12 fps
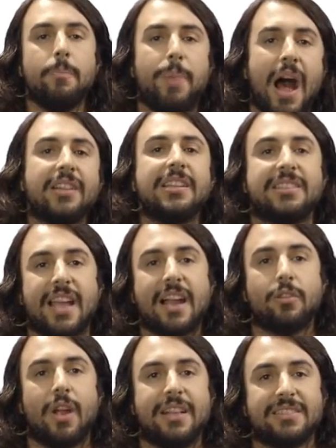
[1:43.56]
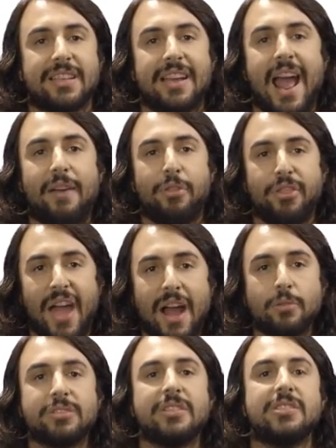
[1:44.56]
Polysaccharides can have
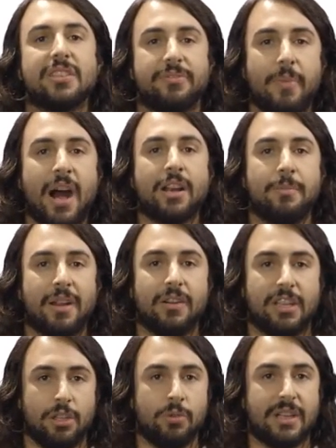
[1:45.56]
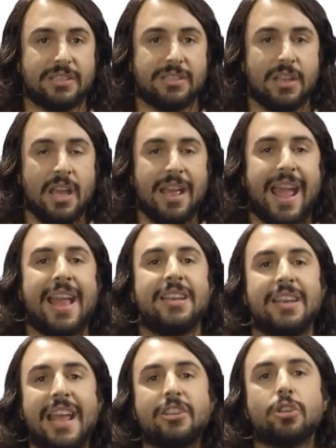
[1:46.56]
thousands of monomeric units,
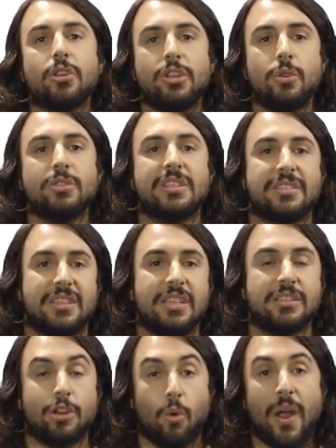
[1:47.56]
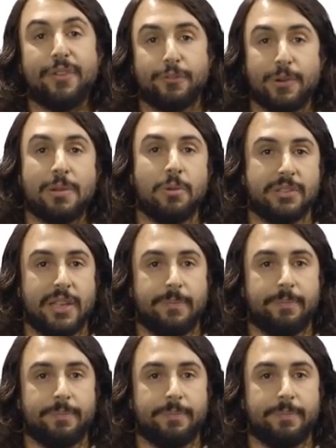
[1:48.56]
and nature uses these quite frequently.